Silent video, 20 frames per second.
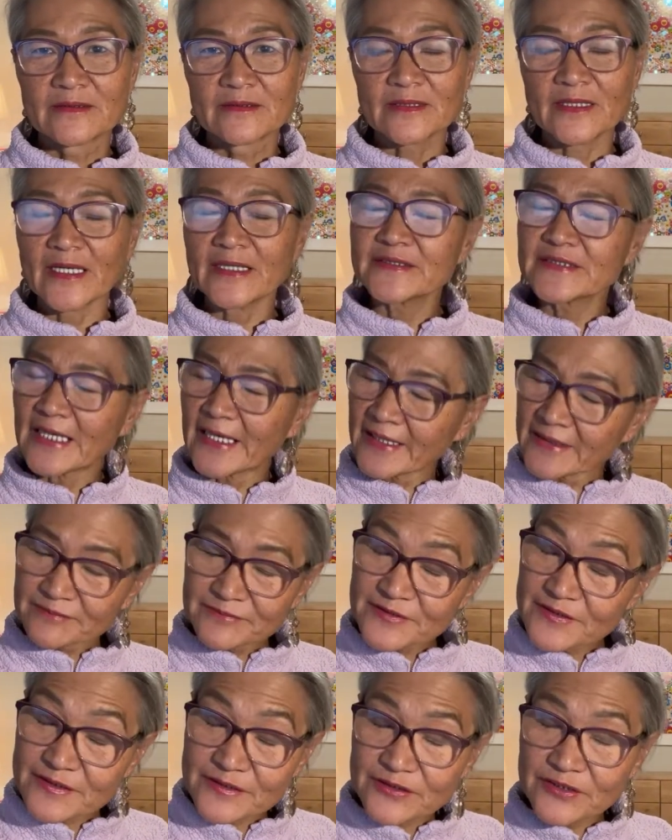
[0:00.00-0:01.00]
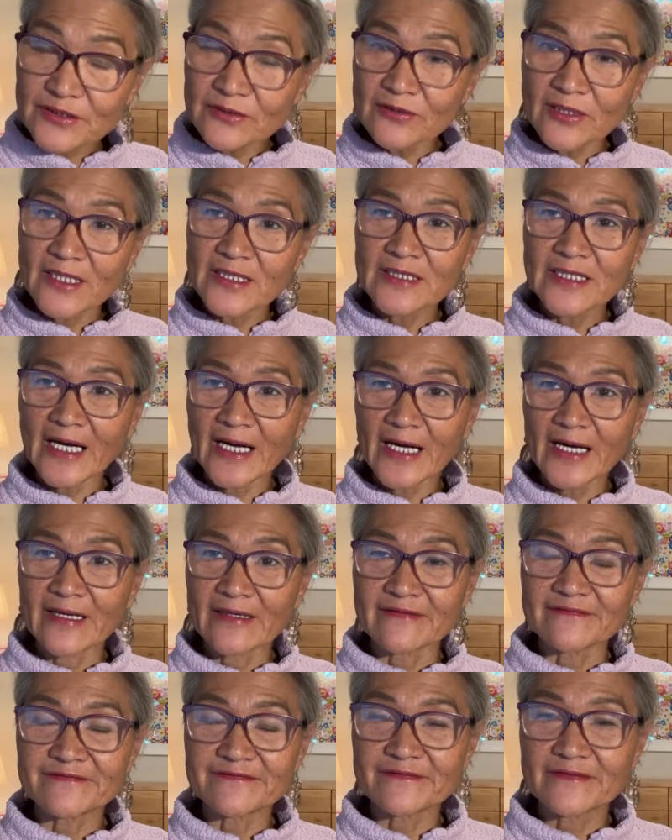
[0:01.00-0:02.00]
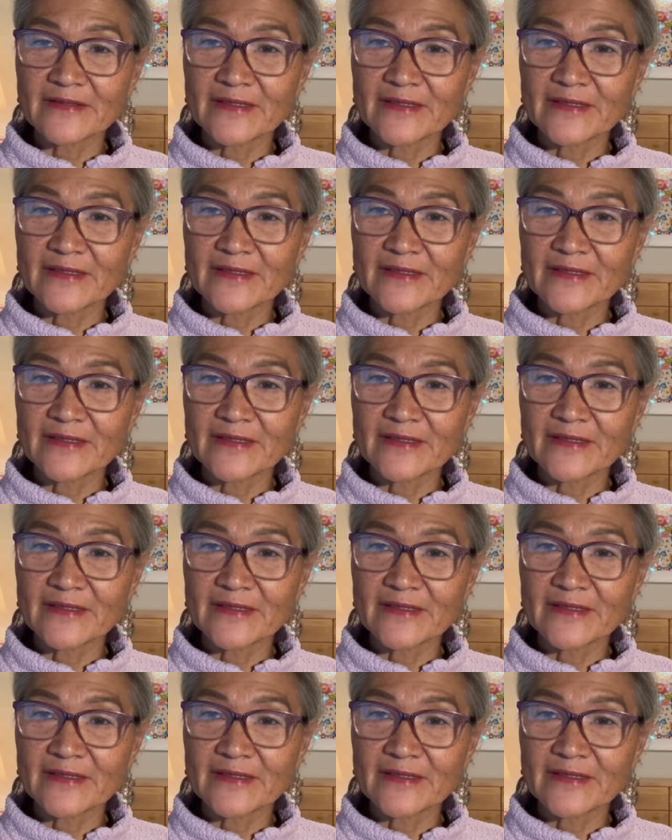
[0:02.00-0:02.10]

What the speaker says: and I'm still alive,